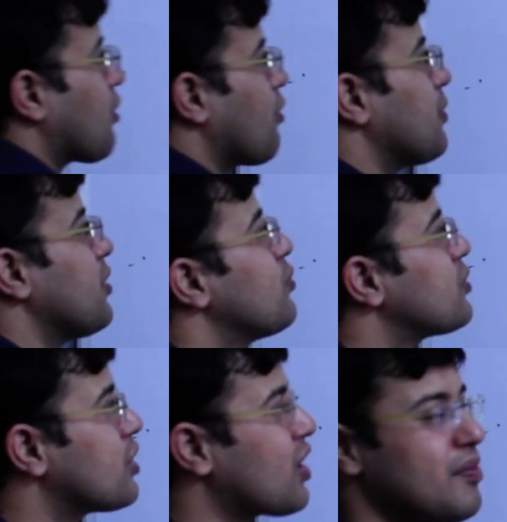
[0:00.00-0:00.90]
it will be
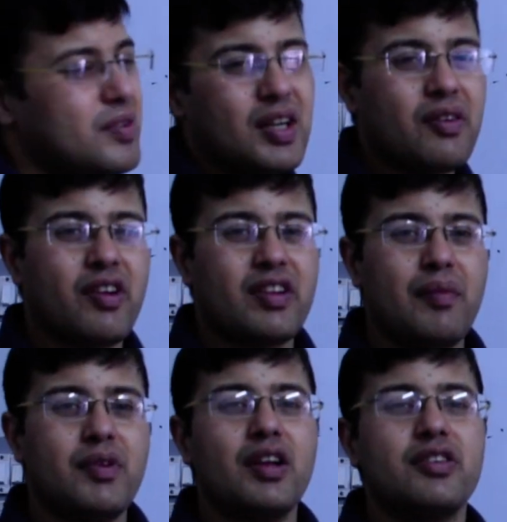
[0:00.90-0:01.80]
used in competitive
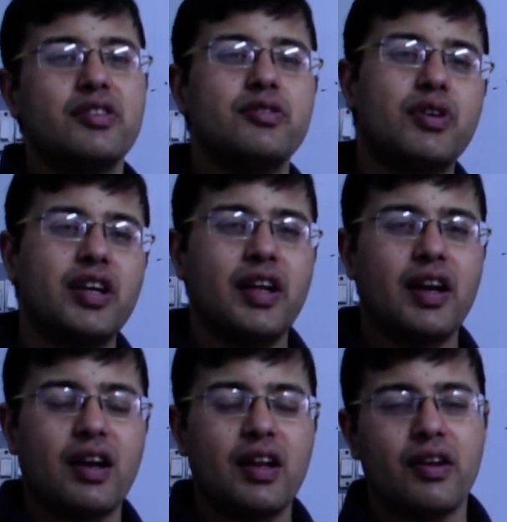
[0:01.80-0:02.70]
examinations, you can
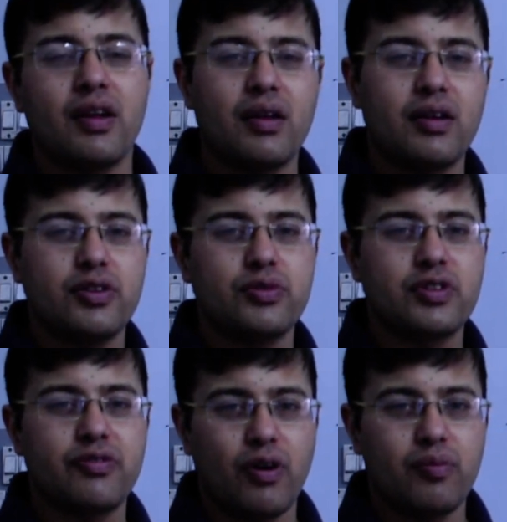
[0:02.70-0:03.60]
directly use
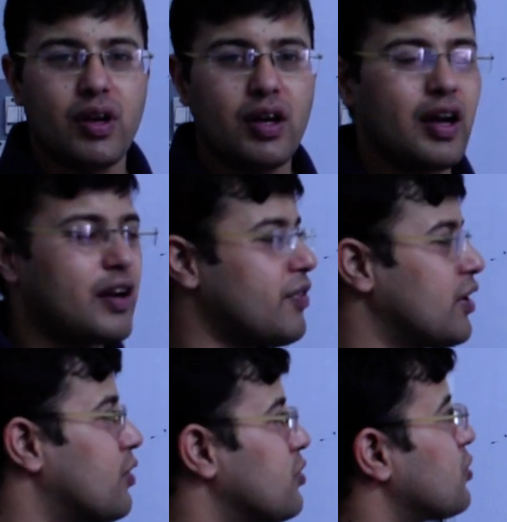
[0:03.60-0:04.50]
the formula and
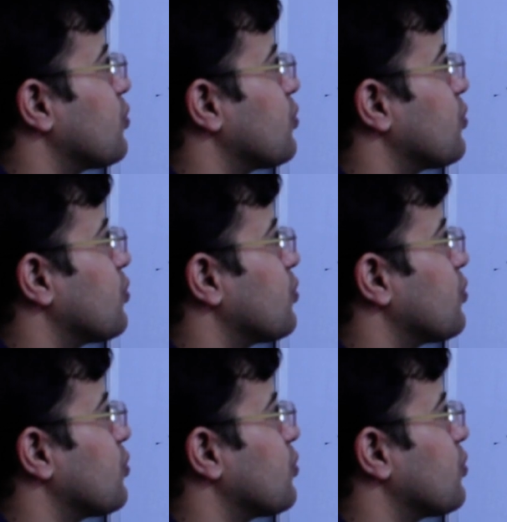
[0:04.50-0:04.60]
find out the